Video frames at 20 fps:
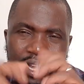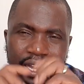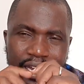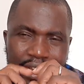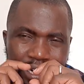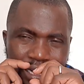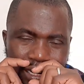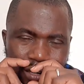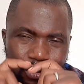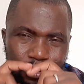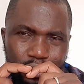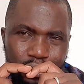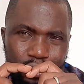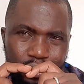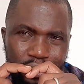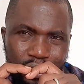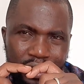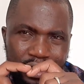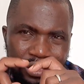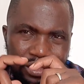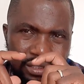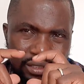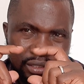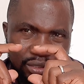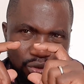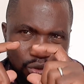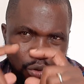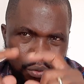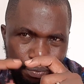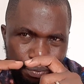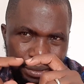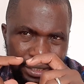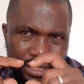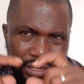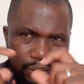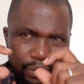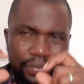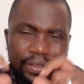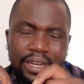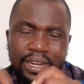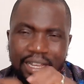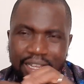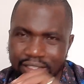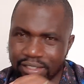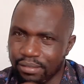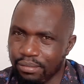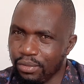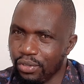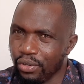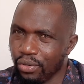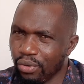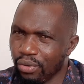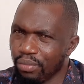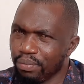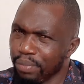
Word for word: and Kalonzo is competing within Azimio,